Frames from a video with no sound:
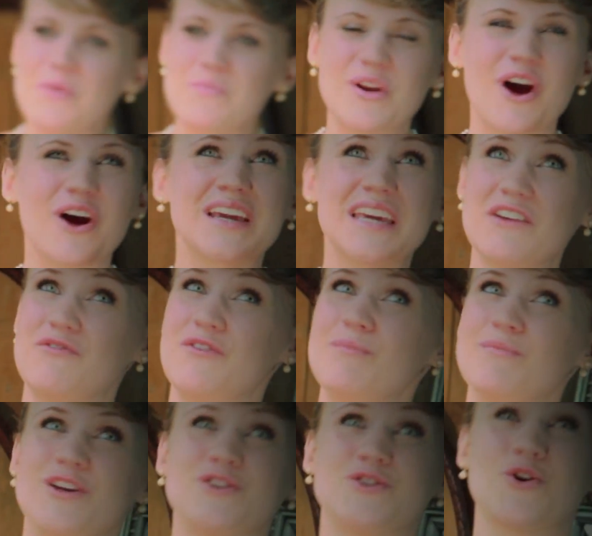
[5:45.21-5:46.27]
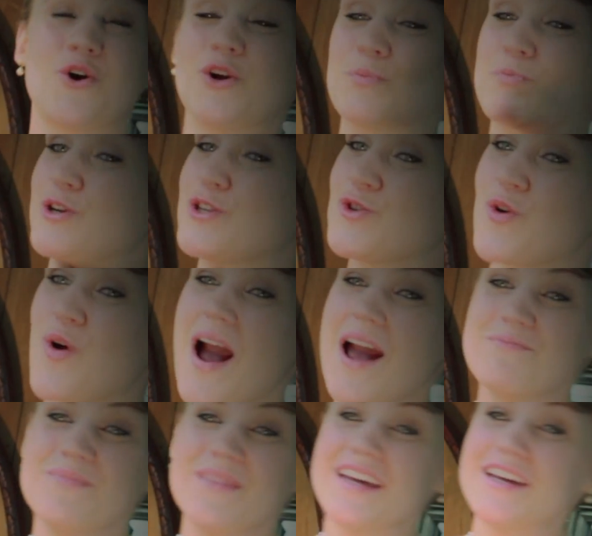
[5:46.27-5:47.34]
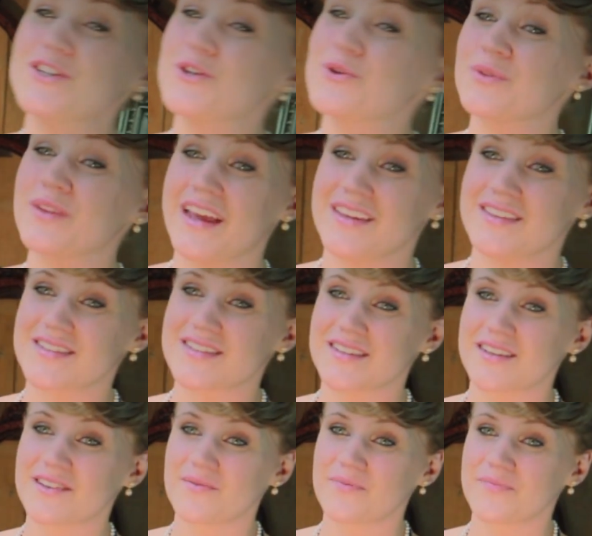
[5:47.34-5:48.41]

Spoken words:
but I'll give him control to prescribe me a new lens.